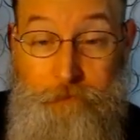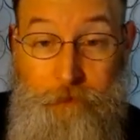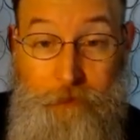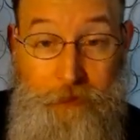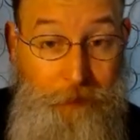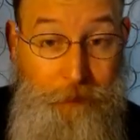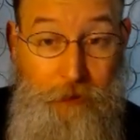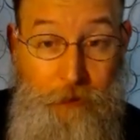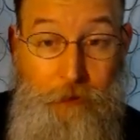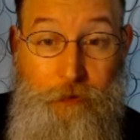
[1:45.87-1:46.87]
demon
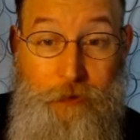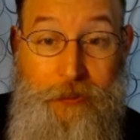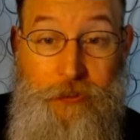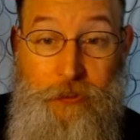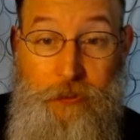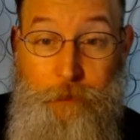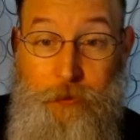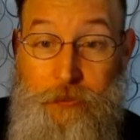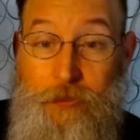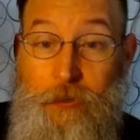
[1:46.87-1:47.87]
who eats
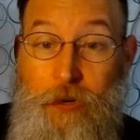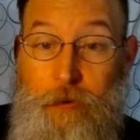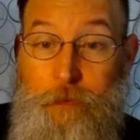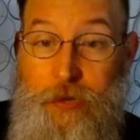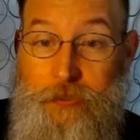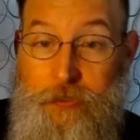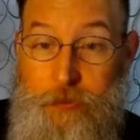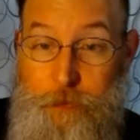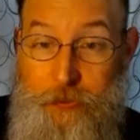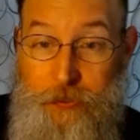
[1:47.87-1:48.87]
humans. That's his
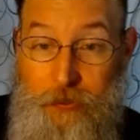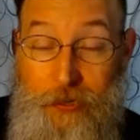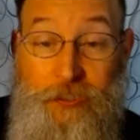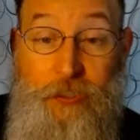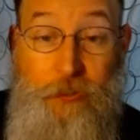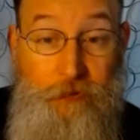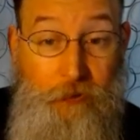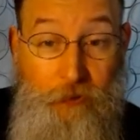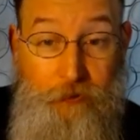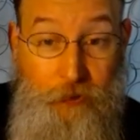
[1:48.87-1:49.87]

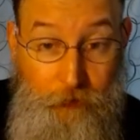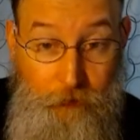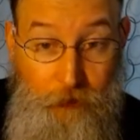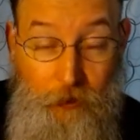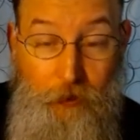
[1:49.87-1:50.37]
favorite food.